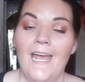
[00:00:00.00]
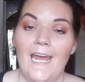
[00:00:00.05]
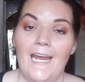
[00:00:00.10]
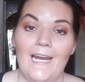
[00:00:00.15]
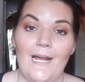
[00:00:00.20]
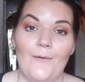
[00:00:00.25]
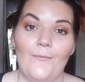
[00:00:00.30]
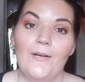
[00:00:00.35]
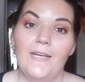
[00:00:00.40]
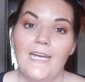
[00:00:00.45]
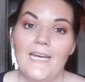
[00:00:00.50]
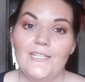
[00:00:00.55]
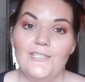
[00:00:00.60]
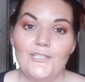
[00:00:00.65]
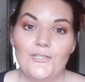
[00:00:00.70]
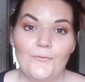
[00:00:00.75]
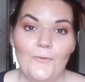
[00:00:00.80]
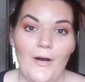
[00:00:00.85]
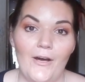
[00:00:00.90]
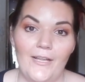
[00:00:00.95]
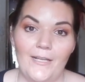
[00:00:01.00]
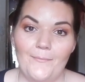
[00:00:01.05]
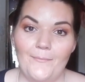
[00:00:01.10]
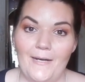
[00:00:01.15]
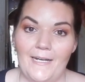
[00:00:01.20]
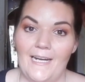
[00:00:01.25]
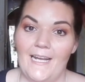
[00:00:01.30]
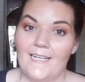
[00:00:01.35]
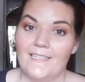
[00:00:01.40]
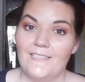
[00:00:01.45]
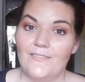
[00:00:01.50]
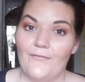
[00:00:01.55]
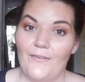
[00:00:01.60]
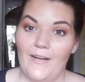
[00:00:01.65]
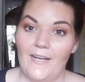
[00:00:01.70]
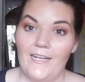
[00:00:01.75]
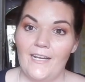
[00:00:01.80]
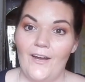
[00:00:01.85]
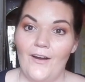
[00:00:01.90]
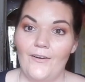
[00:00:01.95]
And I will catch you all in my next
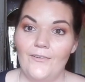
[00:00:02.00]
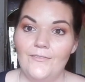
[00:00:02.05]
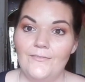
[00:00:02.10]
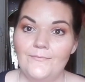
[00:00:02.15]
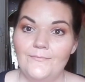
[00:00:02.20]
video.